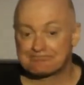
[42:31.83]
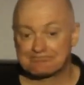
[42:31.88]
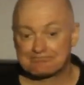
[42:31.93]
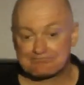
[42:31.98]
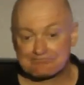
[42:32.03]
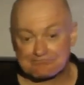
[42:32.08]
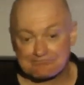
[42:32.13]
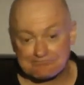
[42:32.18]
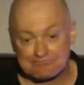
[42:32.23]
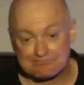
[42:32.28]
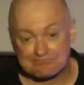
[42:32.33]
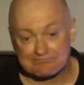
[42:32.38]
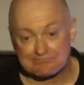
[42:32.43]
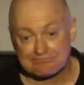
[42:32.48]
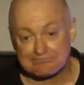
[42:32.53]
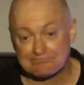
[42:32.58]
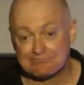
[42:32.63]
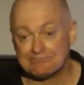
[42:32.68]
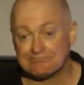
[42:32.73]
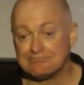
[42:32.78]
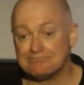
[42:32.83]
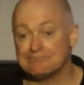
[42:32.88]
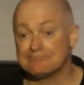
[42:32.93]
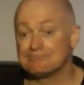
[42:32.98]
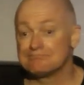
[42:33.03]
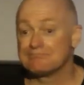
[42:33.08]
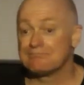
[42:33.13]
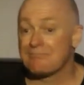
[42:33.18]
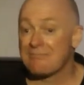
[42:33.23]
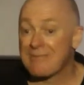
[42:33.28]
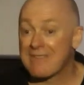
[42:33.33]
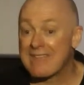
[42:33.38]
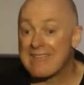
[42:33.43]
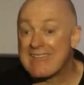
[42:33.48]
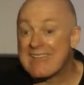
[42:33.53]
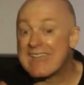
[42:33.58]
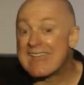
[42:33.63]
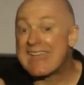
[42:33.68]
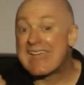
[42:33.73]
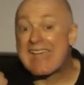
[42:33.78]
change in my
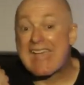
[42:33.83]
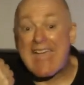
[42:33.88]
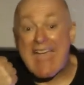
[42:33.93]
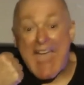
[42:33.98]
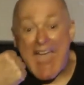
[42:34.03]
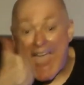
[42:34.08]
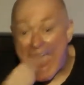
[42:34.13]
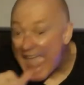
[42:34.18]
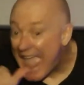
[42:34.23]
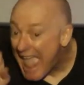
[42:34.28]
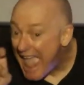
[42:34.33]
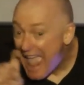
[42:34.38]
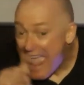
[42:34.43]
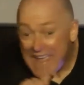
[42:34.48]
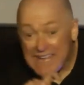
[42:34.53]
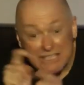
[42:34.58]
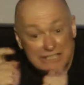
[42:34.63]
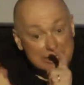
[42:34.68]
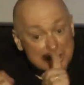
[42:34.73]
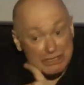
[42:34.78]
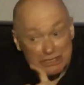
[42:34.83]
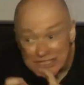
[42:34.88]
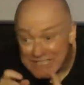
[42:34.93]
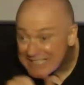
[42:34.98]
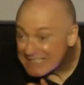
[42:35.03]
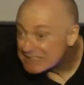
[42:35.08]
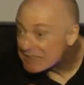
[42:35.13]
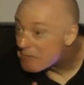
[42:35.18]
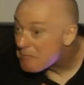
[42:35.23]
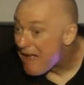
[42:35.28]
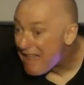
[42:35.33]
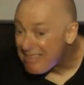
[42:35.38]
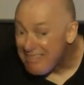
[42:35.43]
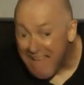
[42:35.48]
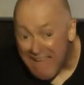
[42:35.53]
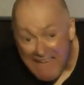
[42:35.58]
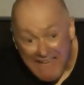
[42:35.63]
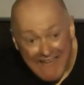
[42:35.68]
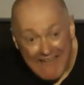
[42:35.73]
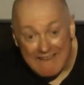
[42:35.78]
life?
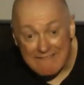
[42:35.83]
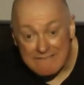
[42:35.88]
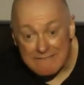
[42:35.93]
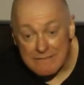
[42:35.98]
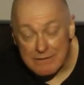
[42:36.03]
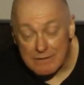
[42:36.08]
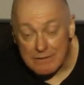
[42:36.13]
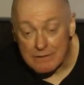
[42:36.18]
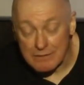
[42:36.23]
Because what has